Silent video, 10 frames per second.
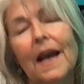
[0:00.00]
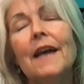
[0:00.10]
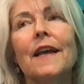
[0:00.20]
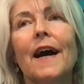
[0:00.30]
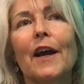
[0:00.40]

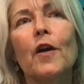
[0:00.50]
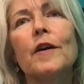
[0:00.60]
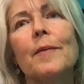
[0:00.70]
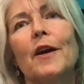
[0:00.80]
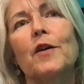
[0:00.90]
Yeah, I
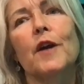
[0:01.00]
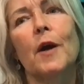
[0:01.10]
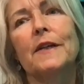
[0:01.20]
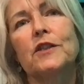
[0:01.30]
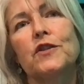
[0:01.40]
heard about you're
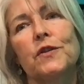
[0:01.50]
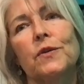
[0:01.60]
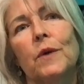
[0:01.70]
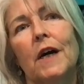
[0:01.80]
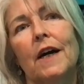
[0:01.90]
going
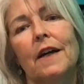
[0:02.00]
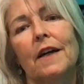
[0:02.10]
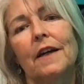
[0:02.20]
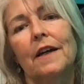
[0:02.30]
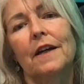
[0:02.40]
to
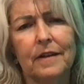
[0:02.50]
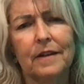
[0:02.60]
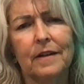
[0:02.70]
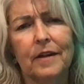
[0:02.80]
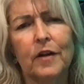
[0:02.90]

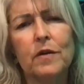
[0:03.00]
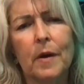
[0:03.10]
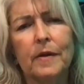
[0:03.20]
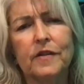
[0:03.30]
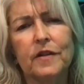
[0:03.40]
are you
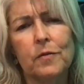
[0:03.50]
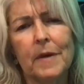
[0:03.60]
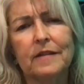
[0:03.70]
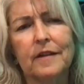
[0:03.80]
going to New Mexico?